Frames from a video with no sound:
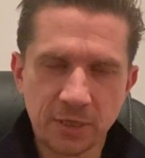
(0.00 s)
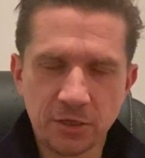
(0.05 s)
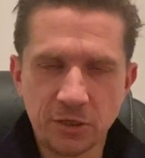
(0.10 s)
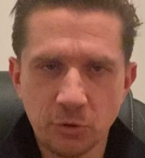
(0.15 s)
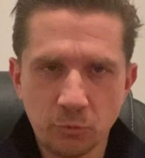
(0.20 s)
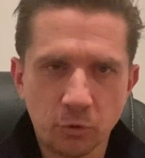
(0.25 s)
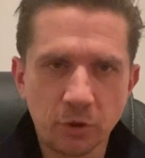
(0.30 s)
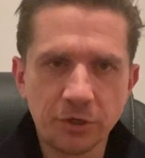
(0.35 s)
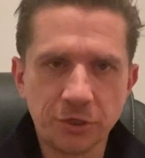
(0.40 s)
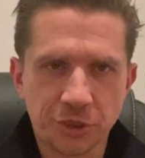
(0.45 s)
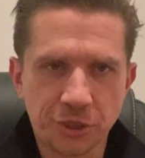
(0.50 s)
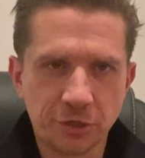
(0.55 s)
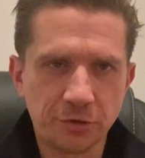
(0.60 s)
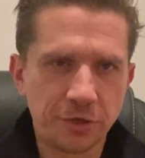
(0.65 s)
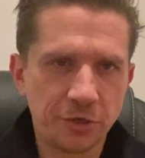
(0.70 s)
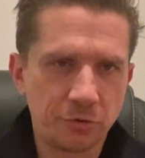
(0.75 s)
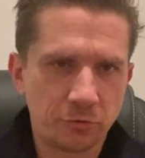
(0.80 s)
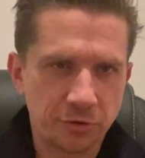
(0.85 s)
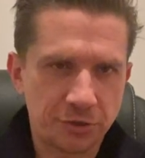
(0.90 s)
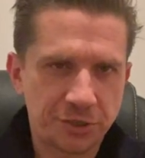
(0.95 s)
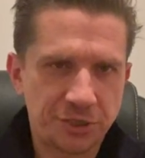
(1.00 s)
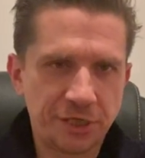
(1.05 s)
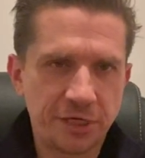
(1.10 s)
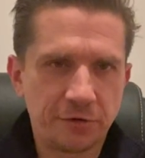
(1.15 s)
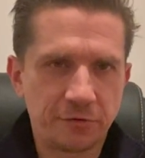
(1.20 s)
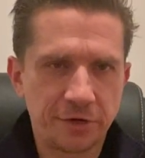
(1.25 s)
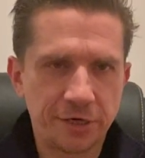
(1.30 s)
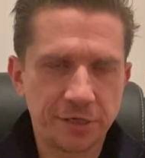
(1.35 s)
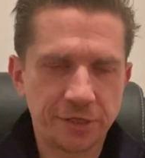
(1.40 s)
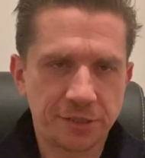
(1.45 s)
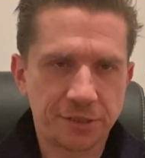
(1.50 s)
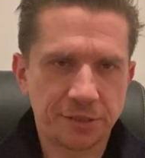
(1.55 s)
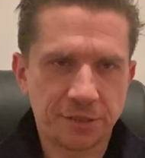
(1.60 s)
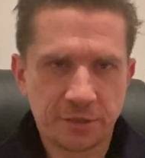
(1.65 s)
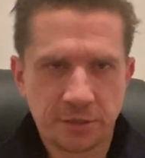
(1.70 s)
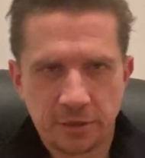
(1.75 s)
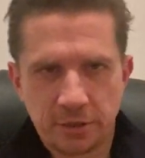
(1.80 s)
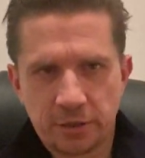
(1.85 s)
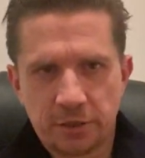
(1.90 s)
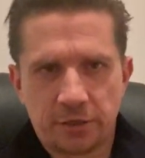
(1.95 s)
You want to show that you're a serious
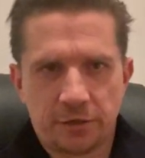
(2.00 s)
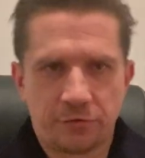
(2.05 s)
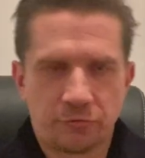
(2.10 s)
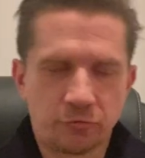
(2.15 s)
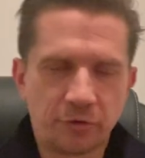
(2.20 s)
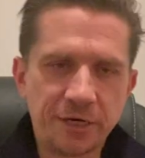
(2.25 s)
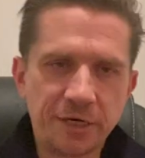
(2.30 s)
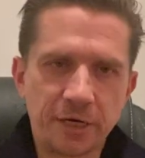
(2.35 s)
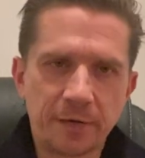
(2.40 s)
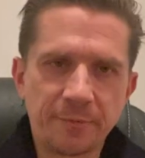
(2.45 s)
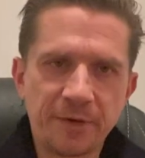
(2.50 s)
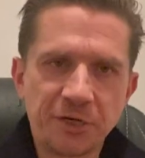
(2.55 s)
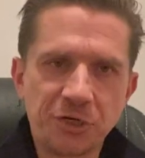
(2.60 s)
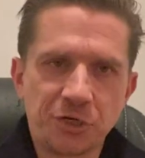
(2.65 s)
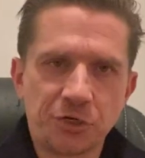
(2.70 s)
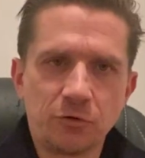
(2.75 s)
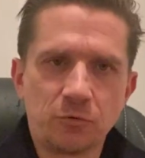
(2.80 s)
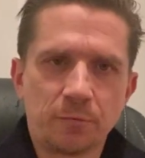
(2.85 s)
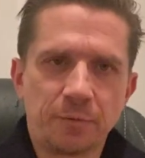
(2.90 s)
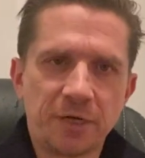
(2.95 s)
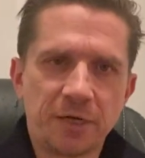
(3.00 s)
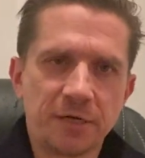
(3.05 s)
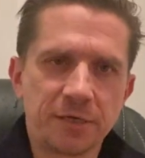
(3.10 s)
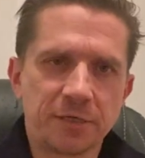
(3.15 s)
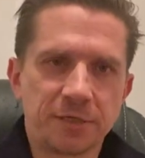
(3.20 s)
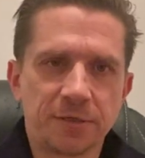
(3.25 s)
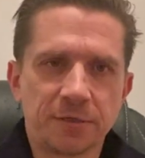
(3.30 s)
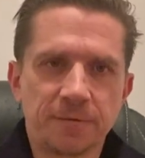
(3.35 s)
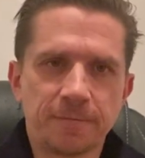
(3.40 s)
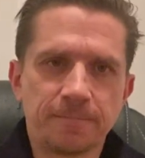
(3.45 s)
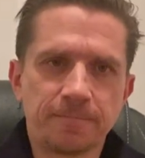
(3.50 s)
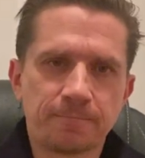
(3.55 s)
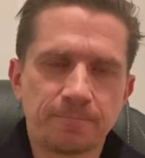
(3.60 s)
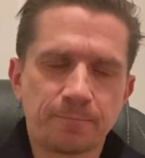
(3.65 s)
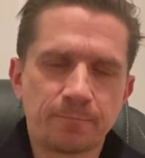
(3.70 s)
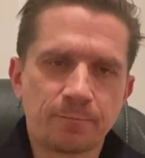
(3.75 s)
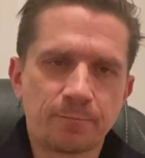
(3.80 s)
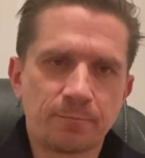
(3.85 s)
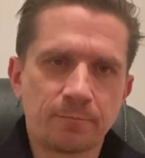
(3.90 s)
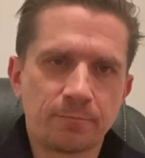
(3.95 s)
three dimensional person.
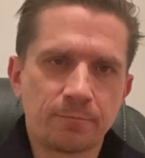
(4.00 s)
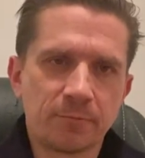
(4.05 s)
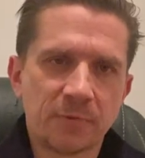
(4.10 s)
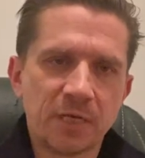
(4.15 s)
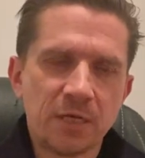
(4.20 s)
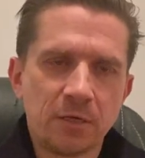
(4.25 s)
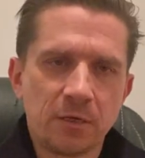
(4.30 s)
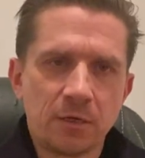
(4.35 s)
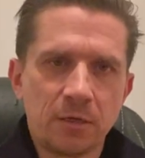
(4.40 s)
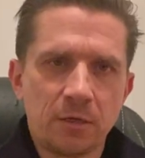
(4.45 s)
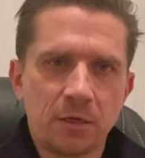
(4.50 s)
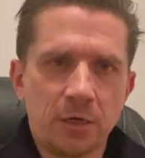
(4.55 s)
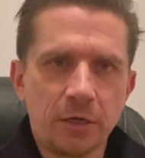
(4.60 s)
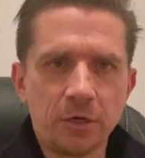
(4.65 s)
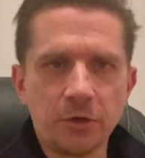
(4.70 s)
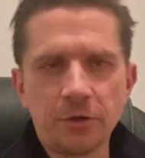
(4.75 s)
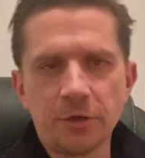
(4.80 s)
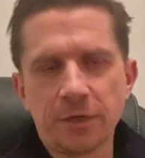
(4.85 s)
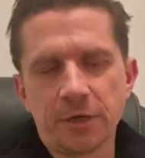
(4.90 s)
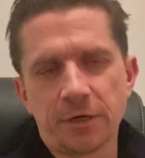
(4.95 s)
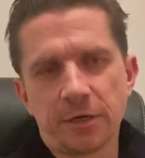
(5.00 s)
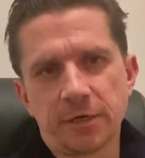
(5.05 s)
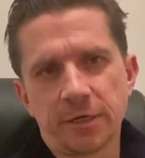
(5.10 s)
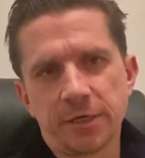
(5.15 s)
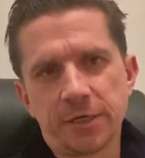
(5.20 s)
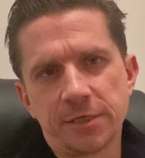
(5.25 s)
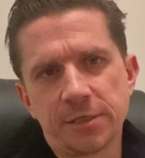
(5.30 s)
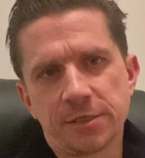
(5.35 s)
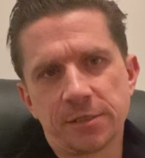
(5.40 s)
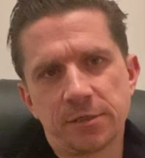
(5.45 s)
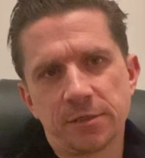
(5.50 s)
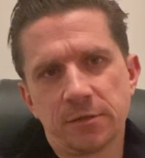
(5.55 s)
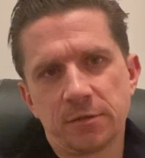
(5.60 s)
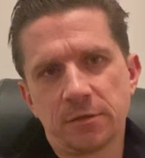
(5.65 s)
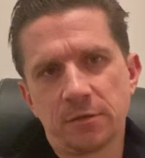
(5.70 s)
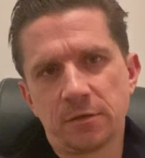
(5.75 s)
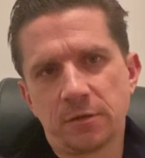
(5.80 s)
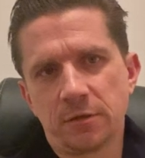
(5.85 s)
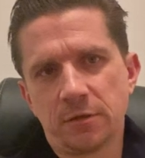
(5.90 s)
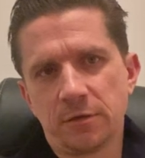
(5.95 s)
A lot of the guys
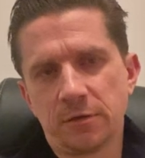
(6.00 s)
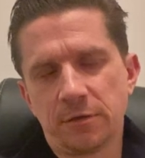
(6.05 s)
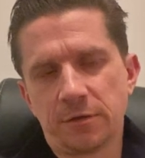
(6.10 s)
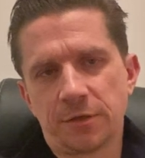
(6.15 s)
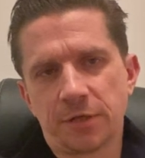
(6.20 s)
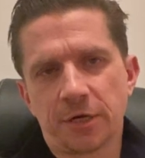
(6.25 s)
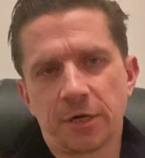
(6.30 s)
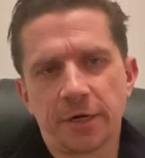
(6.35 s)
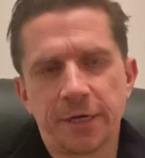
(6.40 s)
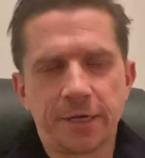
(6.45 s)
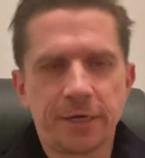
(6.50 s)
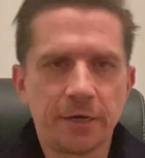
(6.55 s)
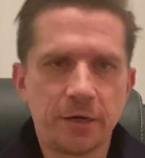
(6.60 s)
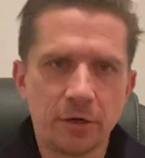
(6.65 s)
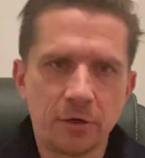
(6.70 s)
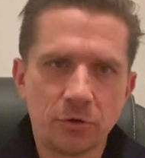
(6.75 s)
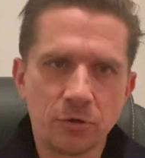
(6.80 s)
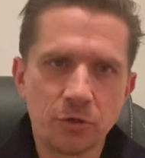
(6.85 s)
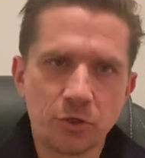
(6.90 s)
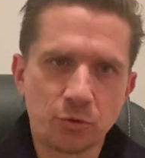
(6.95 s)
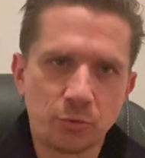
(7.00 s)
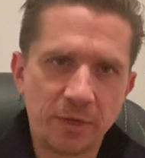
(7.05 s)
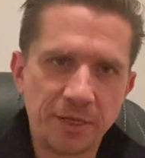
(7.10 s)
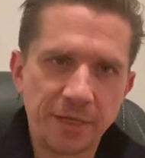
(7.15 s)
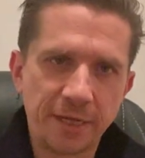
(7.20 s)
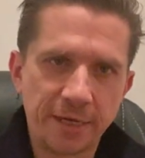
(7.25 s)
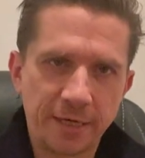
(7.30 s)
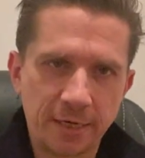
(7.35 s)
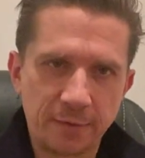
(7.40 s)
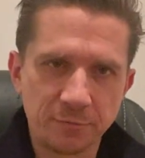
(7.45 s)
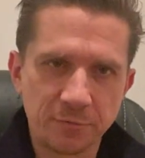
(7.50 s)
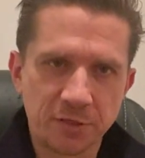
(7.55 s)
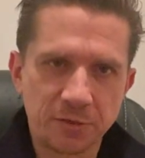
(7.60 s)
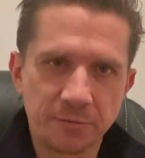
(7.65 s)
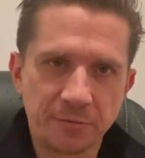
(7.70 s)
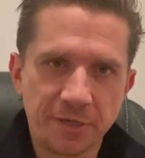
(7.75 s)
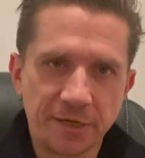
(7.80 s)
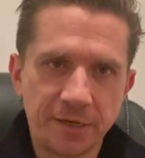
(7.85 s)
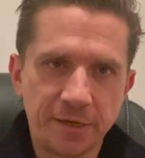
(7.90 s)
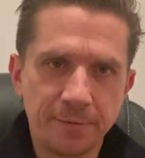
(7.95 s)
that I coach, when they come to
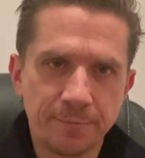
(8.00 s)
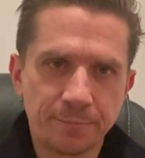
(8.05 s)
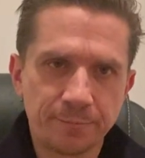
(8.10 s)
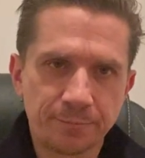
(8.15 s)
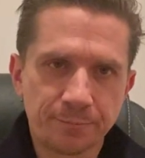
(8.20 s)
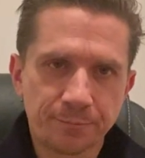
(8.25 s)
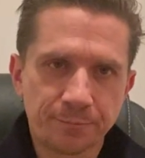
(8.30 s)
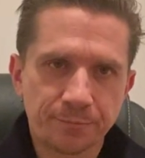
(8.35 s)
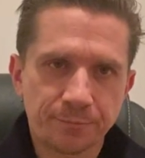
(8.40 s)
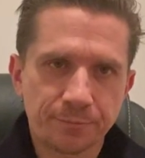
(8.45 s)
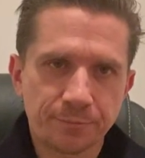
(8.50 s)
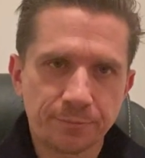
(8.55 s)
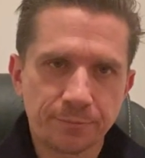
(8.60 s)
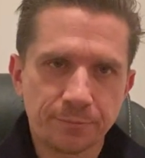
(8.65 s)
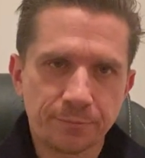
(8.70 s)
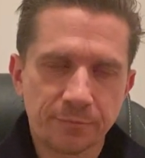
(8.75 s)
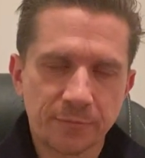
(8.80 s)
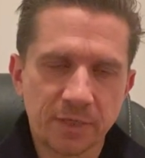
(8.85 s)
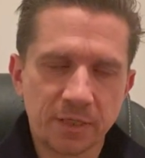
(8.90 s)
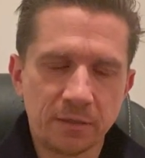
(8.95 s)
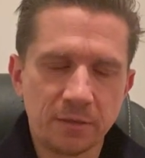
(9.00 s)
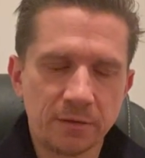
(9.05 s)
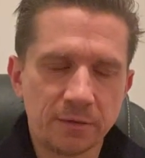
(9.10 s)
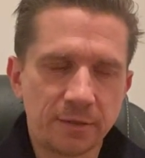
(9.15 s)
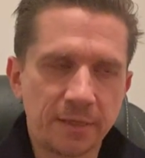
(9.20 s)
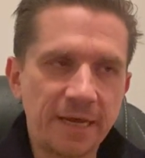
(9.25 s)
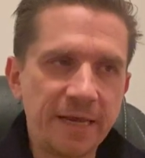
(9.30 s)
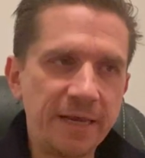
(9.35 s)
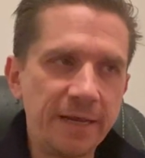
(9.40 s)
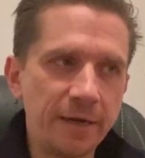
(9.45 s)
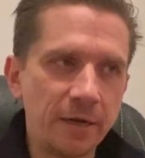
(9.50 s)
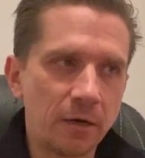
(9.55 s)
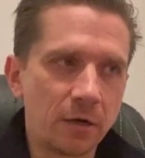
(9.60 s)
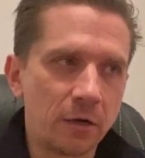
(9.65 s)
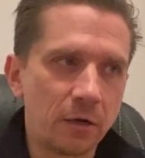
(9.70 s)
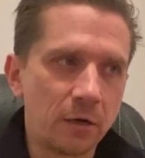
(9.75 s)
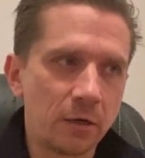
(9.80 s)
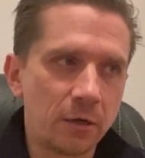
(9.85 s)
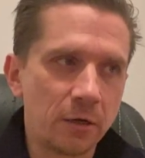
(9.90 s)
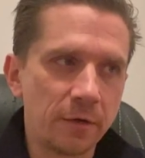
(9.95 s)
me, they
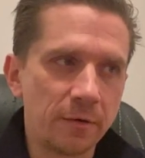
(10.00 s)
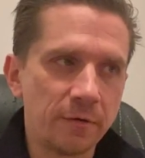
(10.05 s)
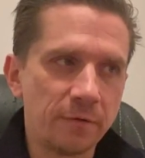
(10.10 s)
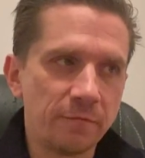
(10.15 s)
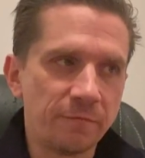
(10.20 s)
are